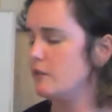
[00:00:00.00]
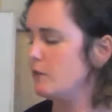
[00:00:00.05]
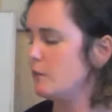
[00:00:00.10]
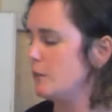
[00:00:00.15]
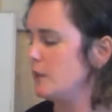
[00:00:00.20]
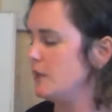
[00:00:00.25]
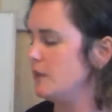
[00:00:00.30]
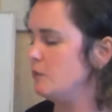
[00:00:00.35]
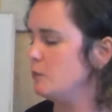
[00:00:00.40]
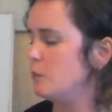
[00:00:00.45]
some
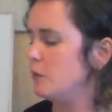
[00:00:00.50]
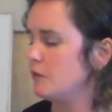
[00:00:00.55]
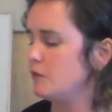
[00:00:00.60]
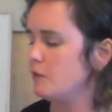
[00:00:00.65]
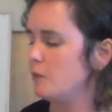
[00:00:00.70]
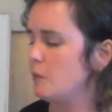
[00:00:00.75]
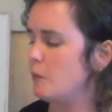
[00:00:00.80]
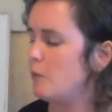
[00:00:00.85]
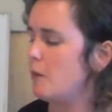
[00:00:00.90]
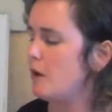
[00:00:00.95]
of these books
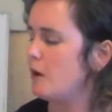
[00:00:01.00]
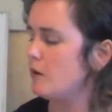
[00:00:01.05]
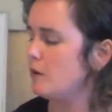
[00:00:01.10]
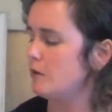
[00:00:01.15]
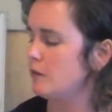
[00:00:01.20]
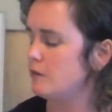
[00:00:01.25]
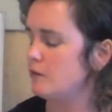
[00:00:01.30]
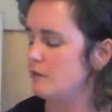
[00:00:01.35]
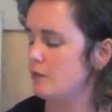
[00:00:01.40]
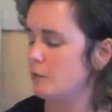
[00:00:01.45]
are my
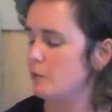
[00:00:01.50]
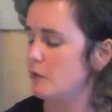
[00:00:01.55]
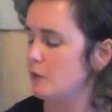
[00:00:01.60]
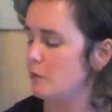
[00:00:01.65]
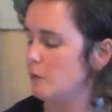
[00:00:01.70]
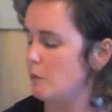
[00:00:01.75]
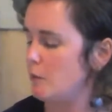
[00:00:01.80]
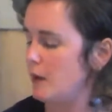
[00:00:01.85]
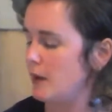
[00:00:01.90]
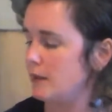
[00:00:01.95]
partner's, some of
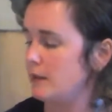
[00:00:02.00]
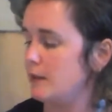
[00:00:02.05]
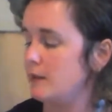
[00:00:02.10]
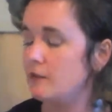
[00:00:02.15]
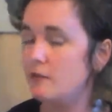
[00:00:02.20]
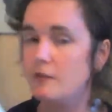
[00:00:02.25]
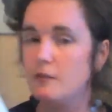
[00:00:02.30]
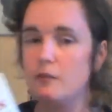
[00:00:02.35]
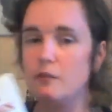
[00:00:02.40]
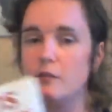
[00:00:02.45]
them are mine.
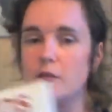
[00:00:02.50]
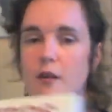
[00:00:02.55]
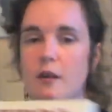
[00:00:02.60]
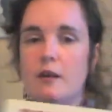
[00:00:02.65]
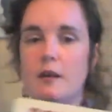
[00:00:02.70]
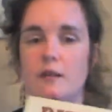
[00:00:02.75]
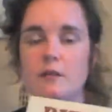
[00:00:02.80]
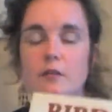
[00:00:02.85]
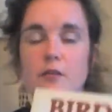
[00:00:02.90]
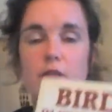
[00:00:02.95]
This is
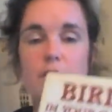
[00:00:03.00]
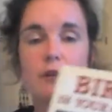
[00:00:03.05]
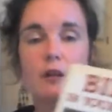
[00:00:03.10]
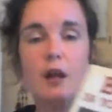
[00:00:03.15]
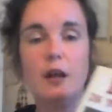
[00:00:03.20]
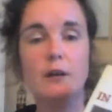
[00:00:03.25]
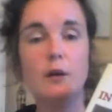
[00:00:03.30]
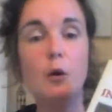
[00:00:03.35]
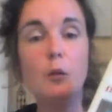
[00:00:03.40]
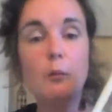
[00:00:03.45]
just
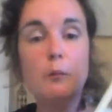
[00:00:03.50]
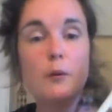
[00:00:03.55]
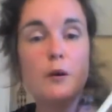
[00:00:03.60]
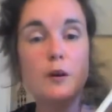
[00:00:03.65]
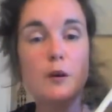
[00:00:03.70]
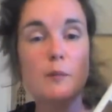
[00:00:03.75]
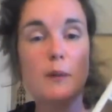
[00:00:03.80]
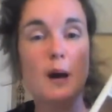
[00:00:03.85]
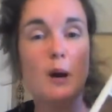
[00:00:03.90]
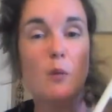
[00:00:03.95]
an old book
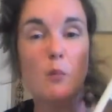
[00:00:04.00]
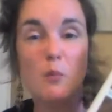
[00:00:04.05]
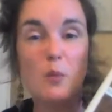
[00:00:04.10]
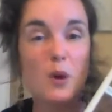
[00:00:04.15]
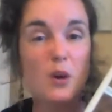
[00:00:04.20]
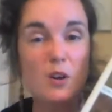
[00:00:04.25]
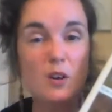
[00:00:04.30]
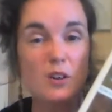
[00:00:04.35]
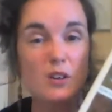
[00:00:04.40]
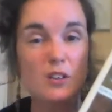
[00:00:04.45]
about
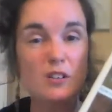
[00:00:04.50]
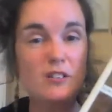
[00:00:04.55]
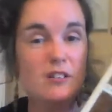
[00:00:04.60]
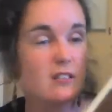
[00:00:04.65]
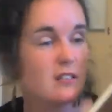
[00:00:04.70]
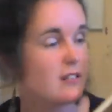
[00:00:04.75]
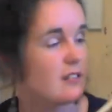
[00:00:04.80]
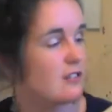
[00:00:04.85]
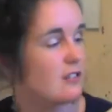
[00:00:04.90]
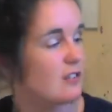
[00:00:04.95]

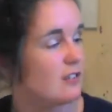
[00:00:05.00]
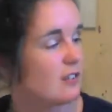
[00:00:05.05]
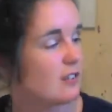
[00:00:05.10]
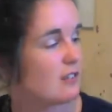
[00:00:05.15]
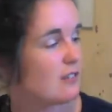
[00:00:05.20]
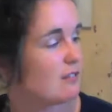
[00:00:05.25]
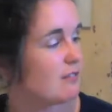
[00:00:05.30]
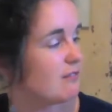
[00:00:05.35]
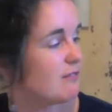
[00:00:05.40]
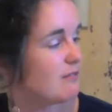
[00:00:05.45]
birds. It's
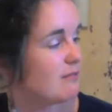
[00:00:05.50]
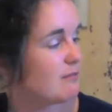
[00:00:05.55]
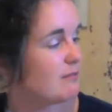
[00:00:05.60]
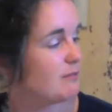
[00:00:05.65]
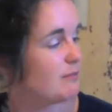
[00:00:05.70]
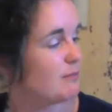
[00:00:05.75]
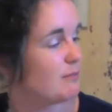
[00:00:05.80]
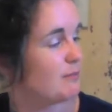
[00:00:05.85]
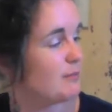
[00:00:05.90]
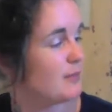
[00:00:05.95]
just
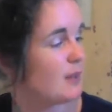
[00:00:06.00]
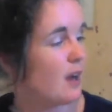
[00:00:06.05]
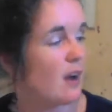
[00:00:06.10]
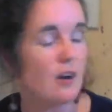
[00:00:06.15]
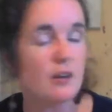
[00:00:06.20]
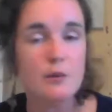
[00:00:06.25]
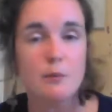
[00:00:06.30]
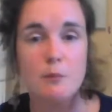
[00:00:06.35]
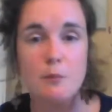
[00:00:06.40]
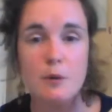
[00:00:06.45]

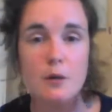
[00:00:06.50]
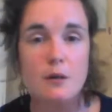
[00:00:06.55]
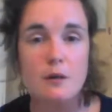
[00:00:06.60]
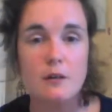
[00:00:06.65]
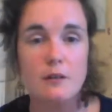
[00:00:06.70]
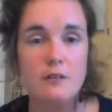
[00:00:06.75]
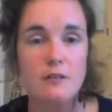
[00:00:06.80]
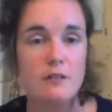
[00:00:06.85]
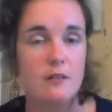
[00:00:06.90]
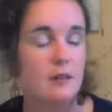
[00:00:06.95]
garden
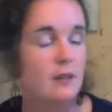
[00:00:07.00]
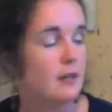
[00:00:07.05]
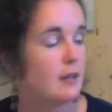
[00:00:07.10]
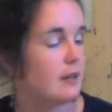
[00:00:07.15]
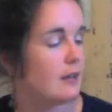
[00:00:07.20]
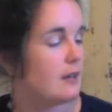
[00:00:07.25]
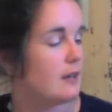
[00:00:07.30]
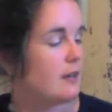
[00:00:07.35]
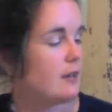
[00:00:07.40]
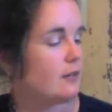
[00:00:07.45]
birds.
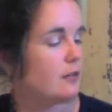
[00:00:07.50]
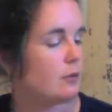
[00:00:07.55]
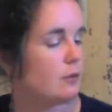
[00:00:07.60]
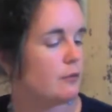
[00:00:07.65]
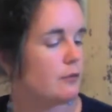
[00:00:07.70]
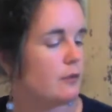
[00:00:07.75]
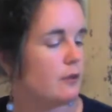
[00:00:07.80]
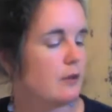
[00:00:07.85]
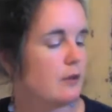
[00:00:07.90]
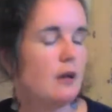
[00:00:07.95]
So I
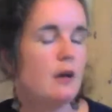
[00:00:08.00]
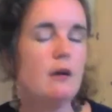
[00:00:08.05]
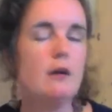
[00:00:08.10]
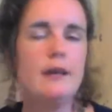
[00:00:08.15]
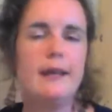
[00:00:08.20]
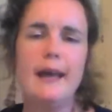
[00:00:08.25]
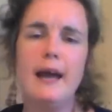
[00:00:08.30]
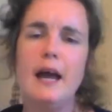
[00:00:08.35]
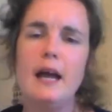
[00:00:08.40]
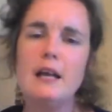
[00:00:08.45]
thought, oh,
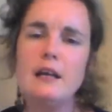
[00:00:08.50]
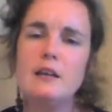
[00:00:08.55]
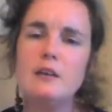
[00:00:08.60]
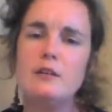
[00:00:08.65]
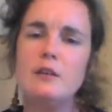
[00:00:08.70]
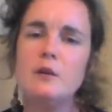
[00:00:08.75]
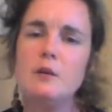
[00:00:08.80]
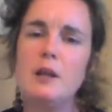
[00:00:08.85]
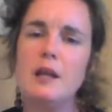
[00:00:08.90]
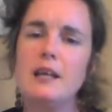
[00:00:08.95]
okay, I could
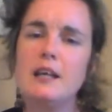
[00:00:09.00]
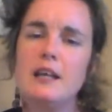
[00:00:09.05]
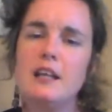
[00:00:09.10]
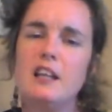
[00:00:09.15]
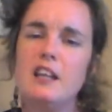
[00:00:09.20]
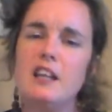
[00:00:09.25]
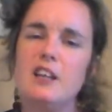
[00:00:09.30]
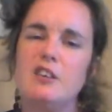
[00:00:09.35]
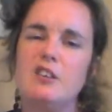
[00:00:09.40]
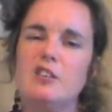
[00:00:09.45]
do like a
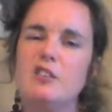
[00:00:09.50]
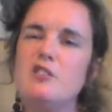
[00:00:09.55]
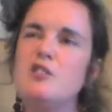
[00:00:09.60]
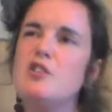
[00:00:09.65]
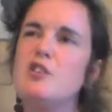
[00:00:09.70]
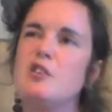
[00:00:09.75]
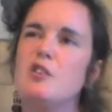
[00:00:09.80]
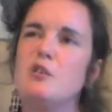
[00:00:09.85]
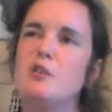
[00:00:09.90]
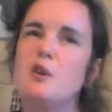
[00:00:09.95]
little
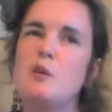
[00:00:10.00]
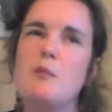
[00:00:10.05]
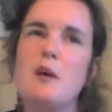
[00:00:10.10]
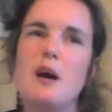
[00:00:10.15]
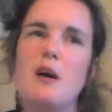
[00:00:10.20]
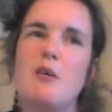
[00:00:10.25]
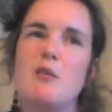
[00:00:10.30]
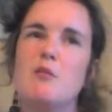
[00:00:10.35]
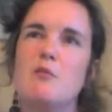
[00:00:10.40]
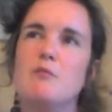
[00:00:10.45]
tune
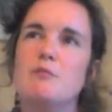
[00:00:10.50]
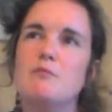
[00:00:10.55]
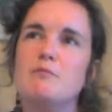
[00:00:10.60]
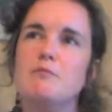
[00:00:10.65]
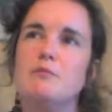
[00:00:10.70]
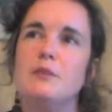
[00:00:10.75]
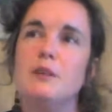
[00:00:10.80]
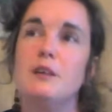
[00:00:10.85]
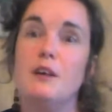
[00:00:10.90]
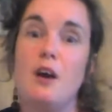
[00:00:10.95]
about
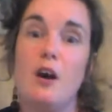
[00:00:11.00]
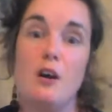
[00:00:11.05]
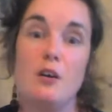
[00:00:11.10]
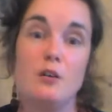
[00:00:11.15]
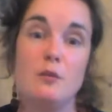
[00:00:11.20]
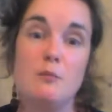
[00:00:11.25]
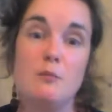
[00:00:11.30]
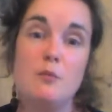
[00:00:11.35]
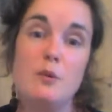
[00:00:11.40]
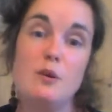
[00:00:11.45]

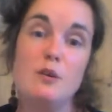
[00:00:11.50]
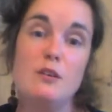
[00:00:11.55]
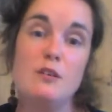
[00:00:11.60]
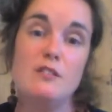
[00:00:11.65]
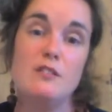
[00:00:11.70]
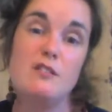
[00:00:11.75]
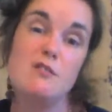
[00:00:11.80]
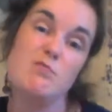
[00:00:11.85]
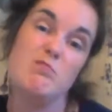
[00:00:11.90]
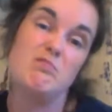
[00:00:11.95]
garden
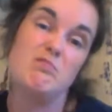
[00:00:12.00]
birds.